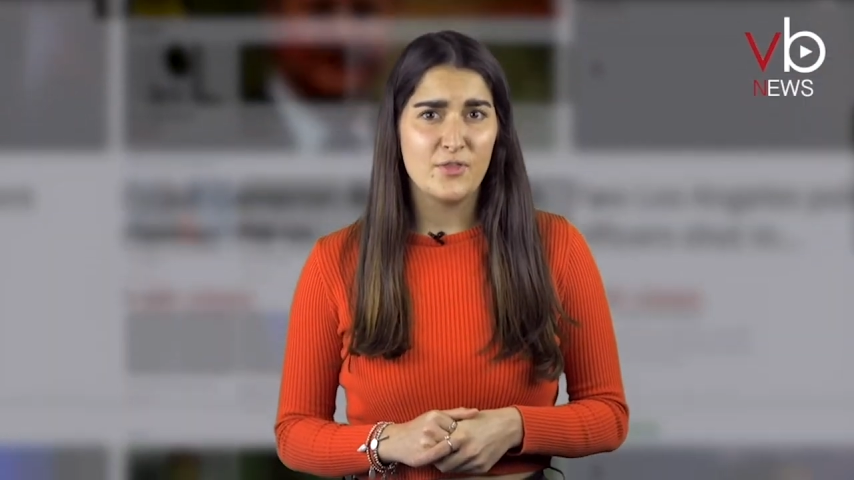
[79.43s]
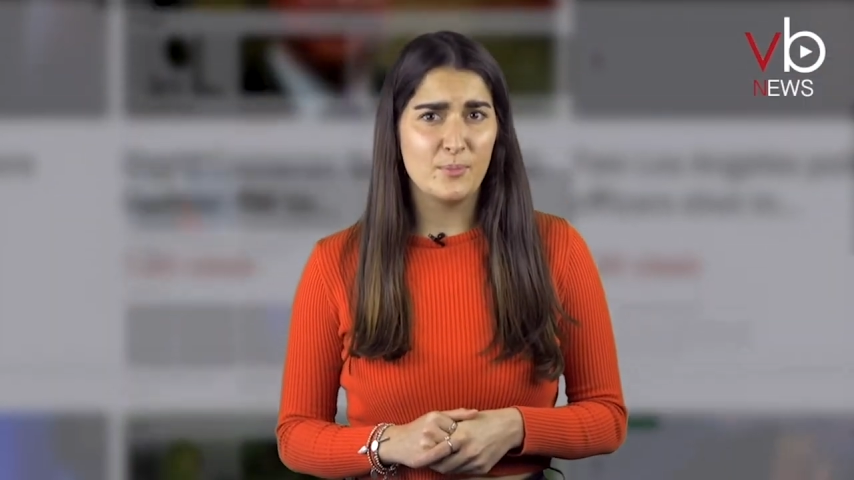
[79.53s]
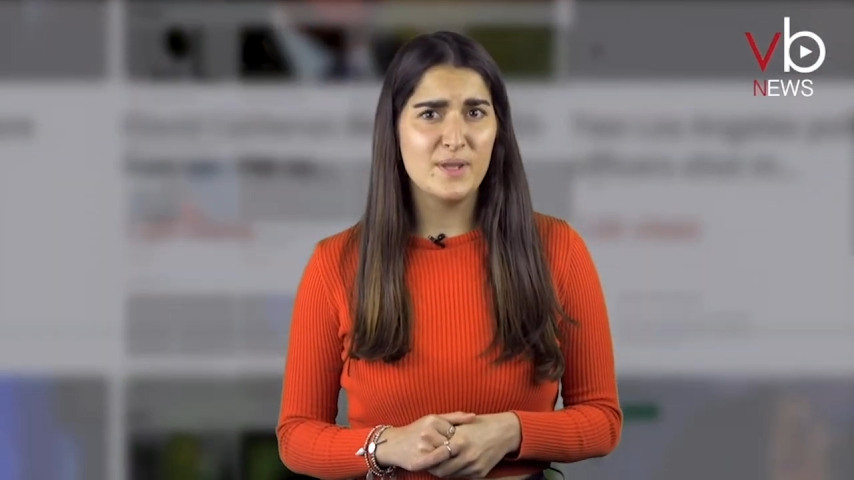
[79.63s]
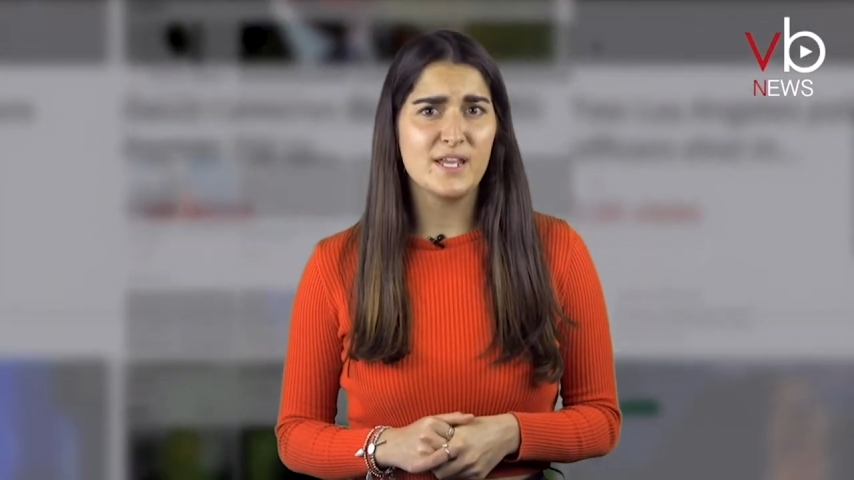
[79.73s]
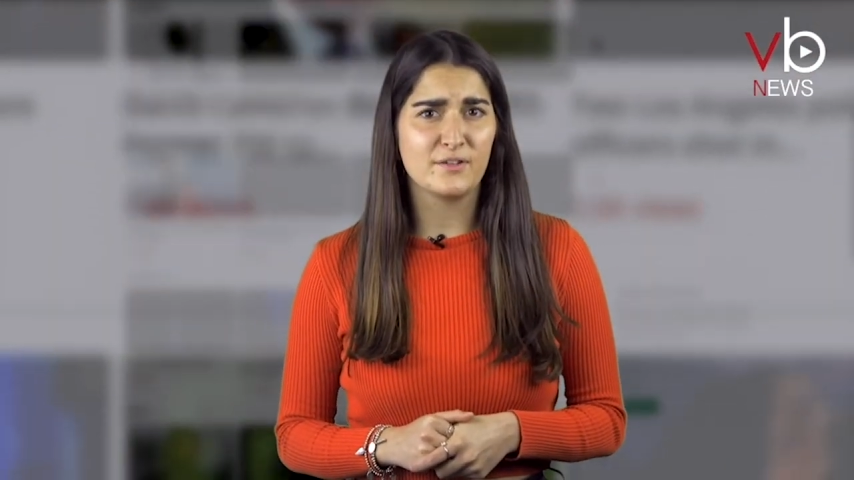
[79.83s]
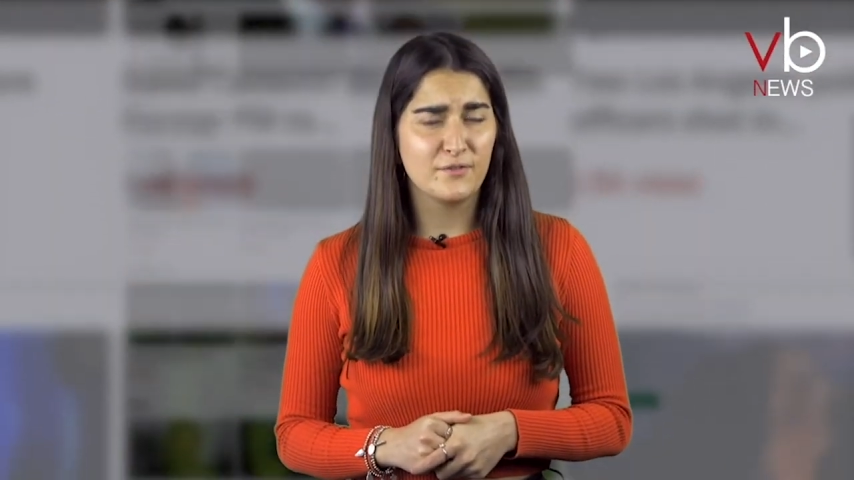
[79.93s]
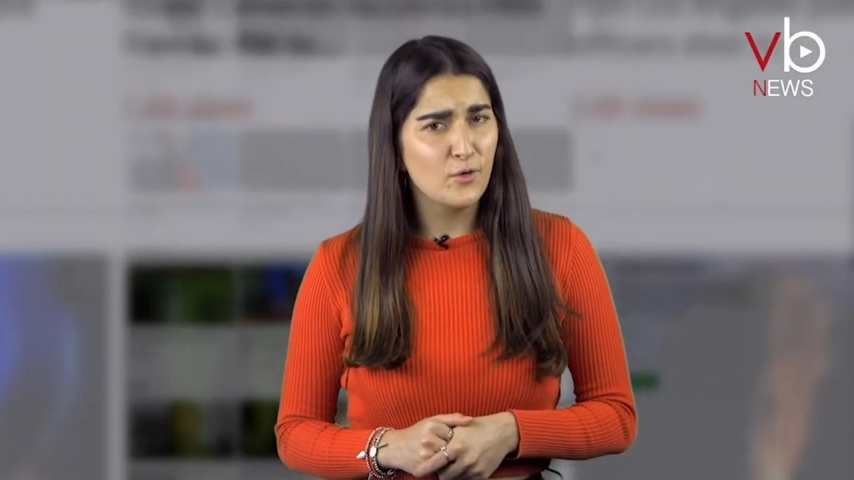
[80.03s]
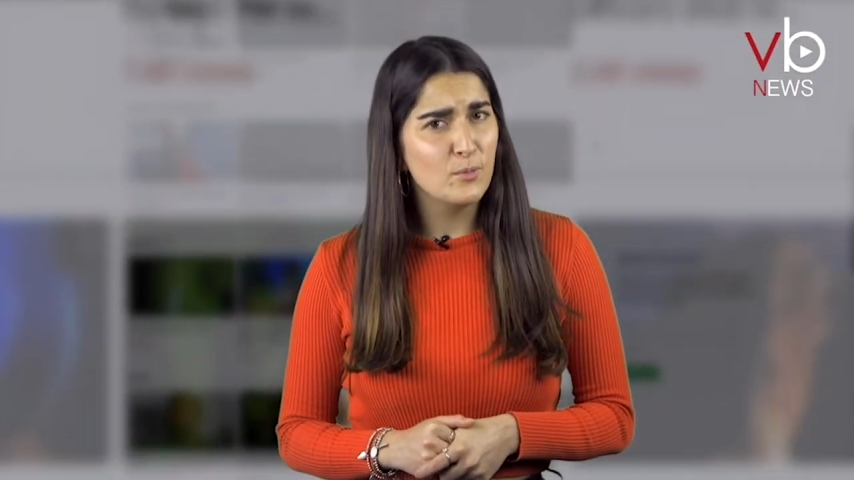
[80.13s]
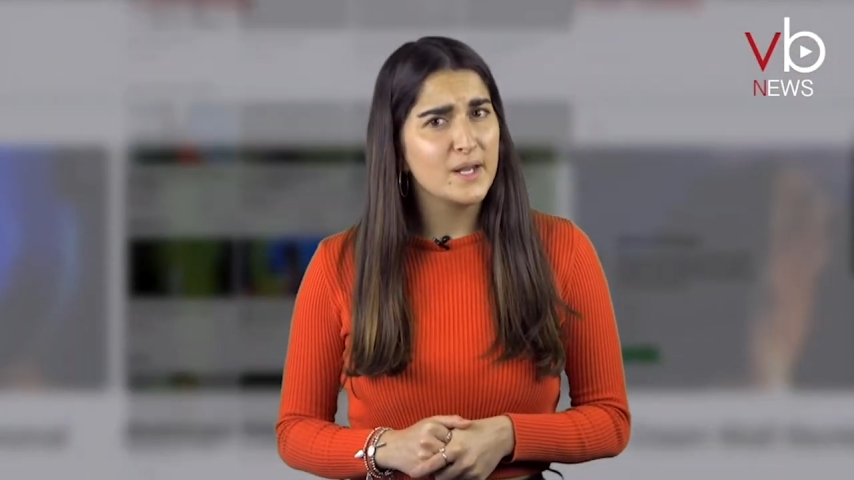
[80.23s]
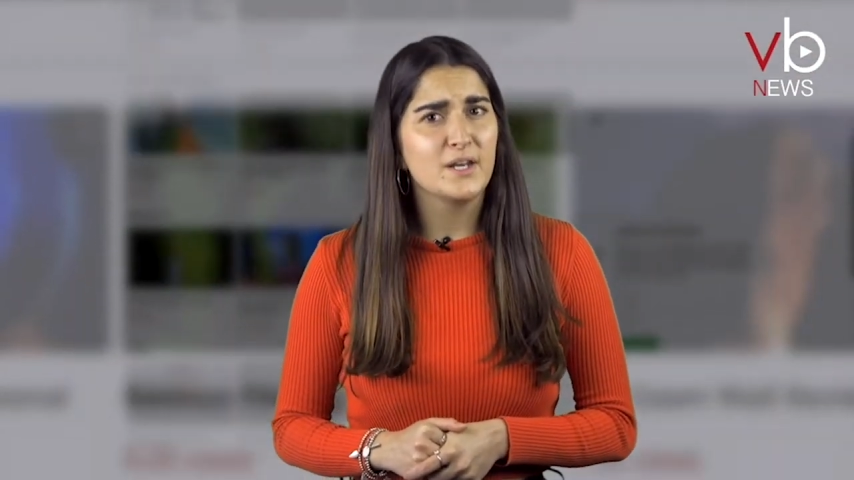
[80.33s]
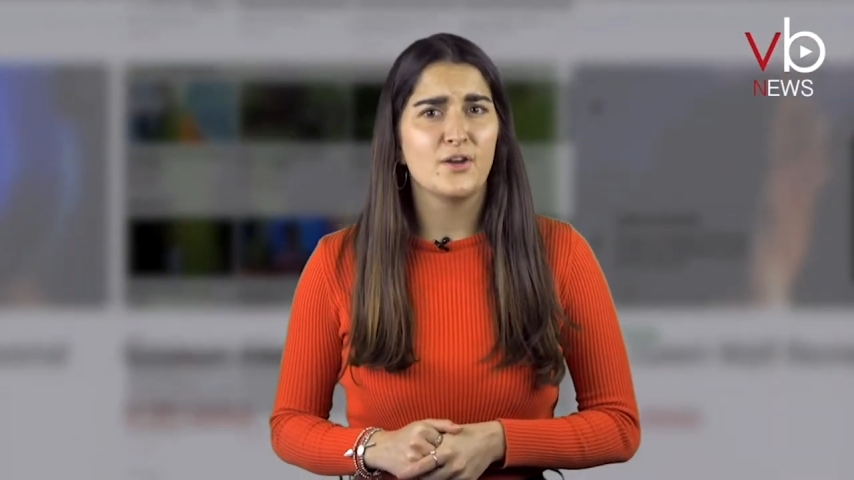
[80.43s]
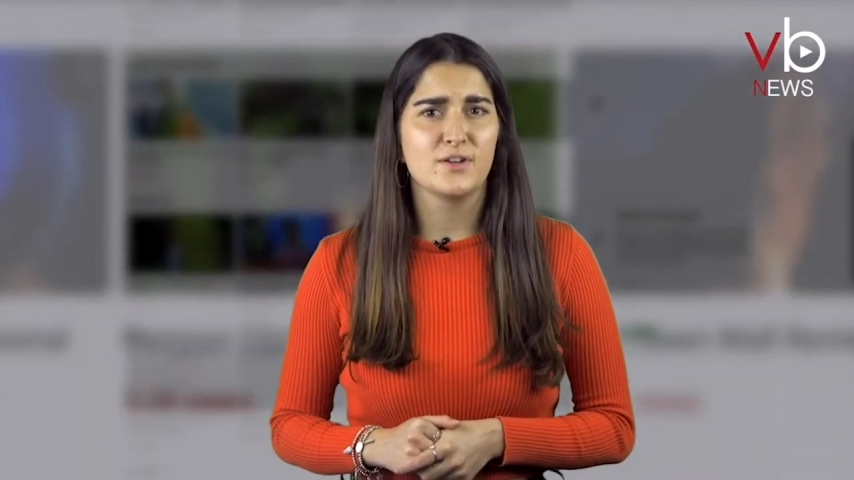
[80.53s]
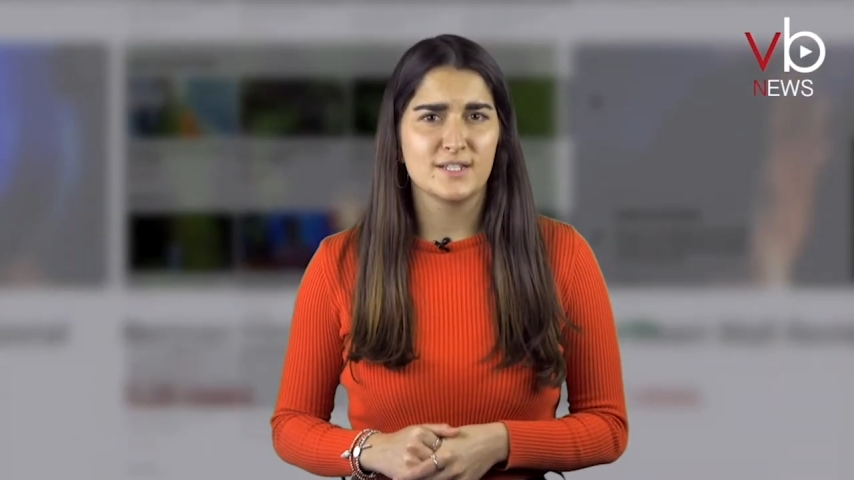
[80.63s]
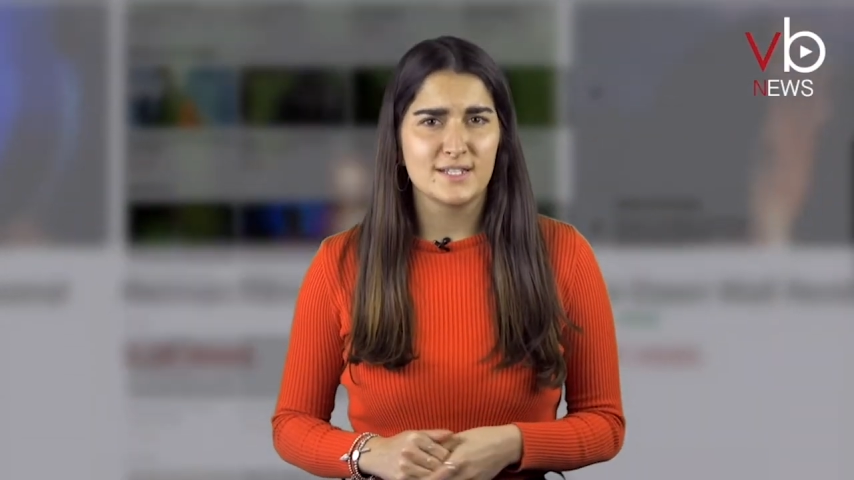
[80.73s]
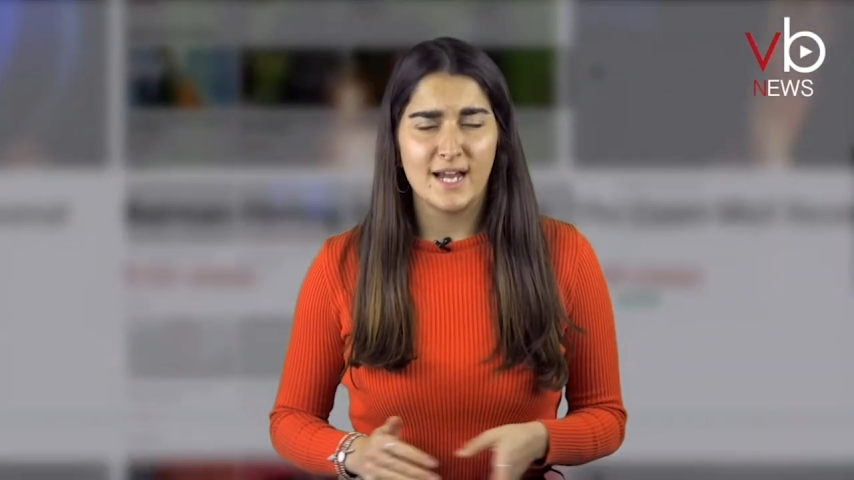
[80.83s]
"The being formerly known as